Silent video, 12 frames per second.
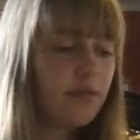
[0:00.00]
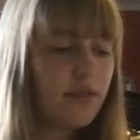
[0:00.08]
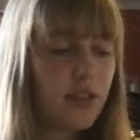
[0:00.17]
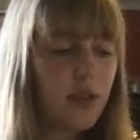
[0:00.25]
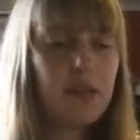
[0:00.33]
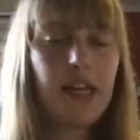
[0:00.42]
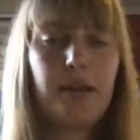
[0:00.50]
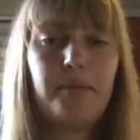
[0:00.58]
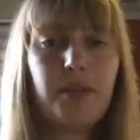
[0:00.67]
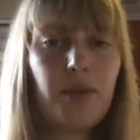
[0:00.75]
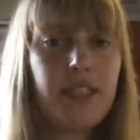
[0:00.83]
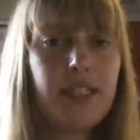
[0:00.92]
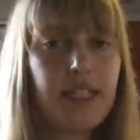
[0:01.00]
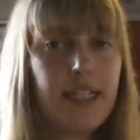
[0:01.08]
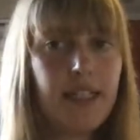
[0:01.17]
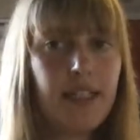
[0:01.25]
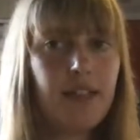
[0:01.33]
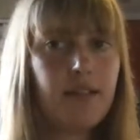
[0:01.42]
sometime in
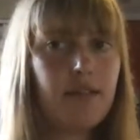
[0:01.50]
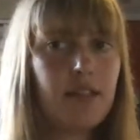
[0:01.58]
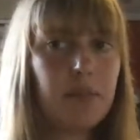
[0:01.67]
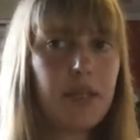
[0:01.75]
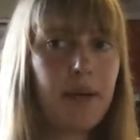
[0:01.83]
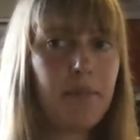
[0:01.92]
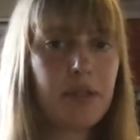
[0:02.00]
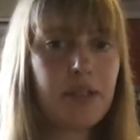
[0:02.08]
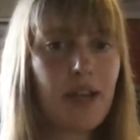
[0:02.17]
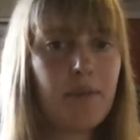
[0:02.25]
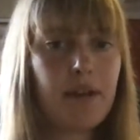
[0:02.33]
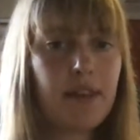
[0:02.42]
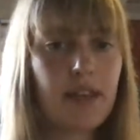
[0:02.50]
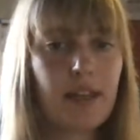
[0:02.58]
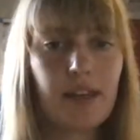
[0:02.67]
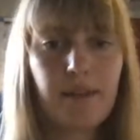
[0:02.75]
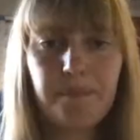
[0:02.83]
2019, September time I think,